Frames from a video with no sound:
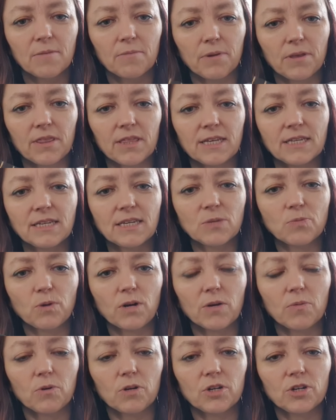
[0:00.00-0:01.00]
But this is what
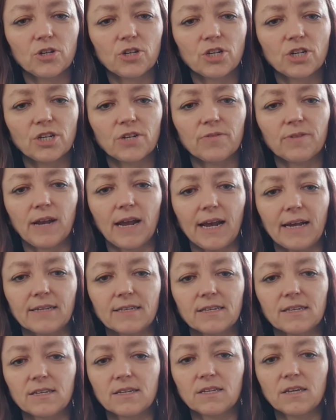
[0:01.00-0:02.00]
I want you to do
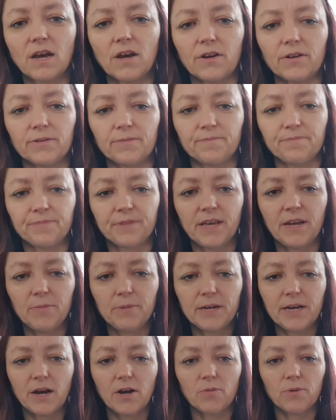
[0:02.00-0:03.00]
next. So here
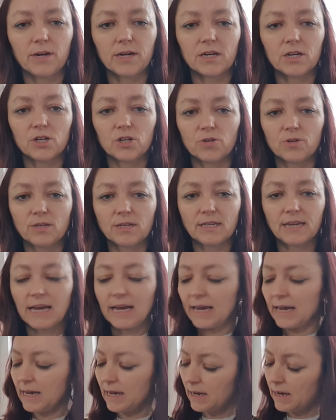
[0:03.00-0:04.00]
we go. We're going to do
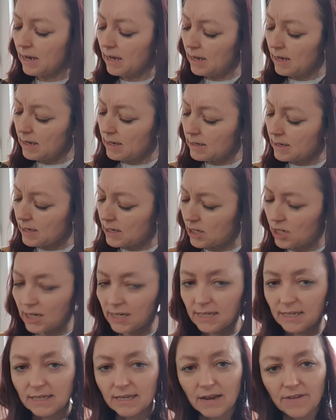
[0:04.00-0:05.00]
C to
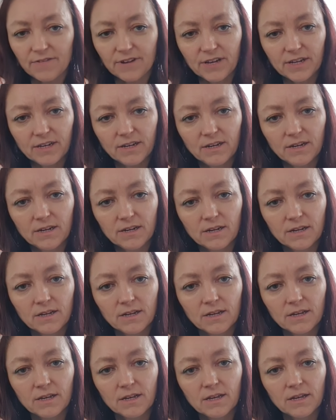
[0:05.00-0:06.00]
G7,
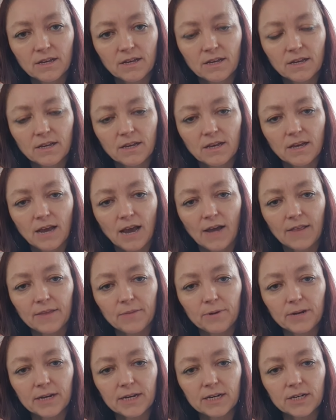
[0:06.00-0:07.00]
and then
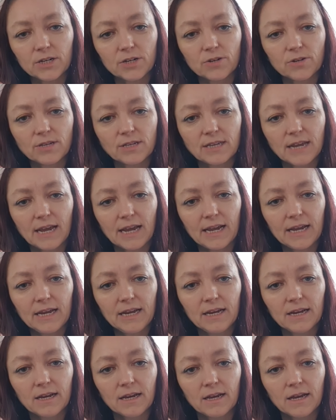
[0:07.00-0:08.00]
we're going to do C,
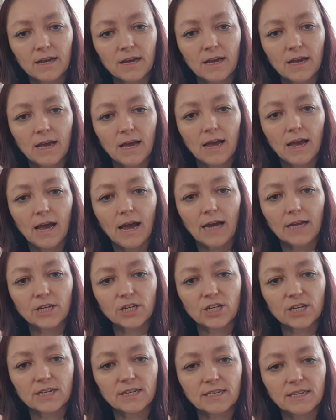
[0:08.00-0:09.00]
and
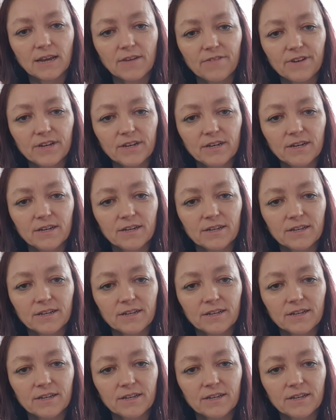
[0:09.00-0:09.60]
G7